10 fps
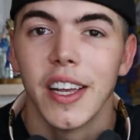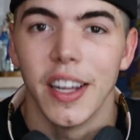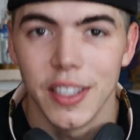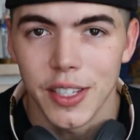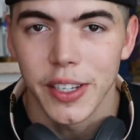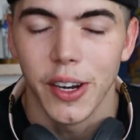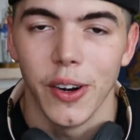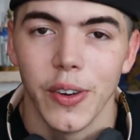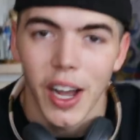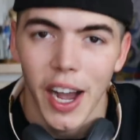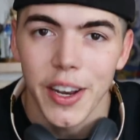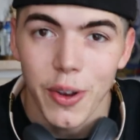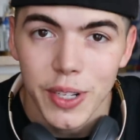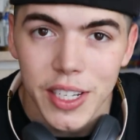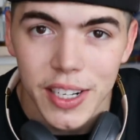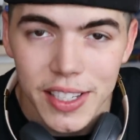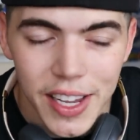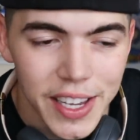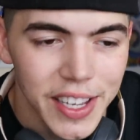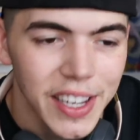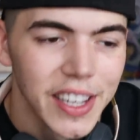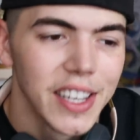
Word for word: And so I know it's gonna take,